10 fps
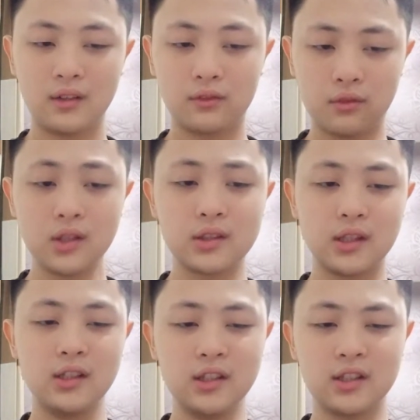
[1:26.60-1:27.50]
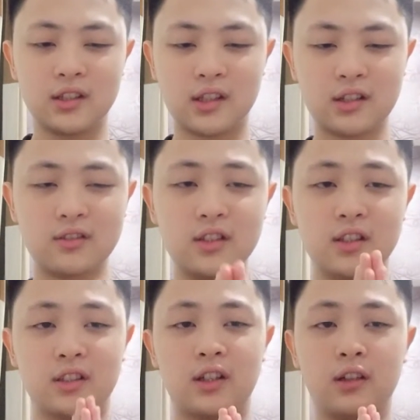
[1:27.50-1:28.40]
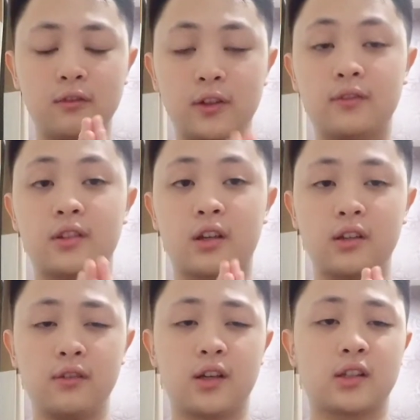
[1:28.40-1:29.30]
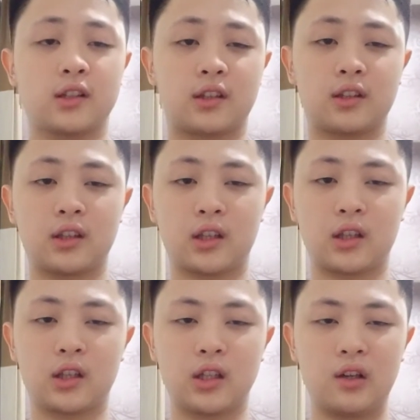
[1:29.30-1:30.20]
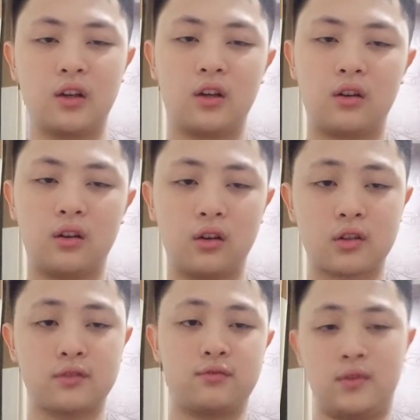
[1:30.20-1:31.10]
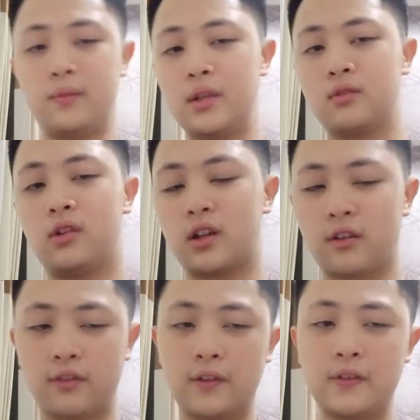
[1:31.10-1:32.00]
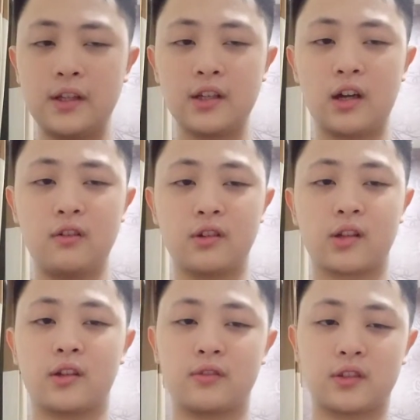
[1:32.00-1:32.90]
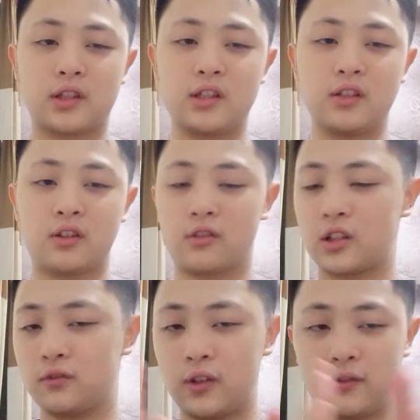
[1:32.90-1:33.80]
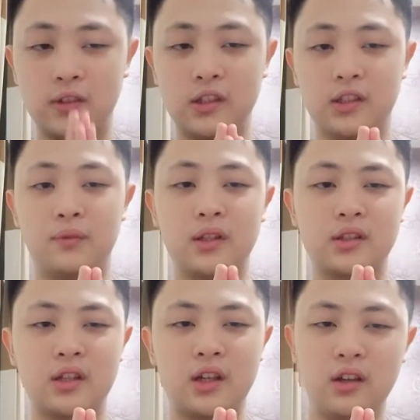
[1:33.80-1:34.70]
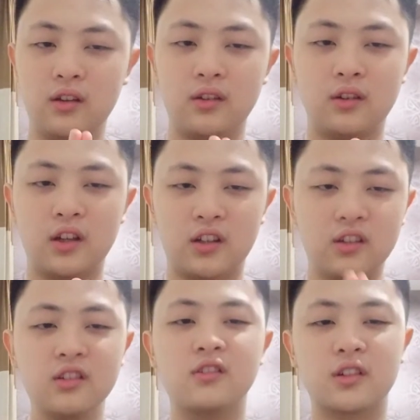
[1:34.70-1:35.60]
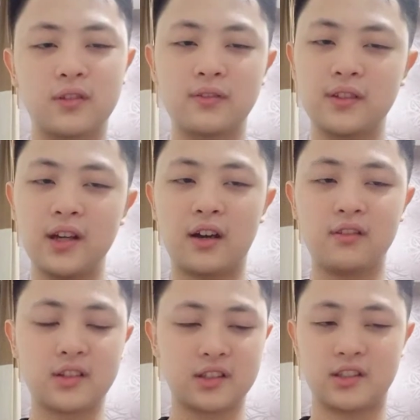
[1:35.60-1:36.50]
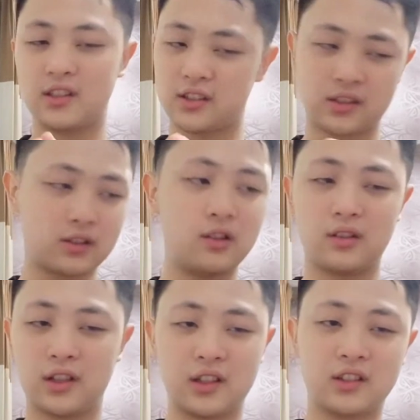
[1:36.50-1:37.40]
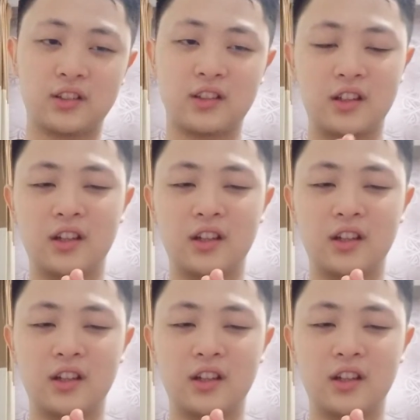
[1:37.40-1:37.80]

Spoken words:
What they need is actually an N5 certificate or maybe 250 hours of study or 150, but 150 hours is just long, and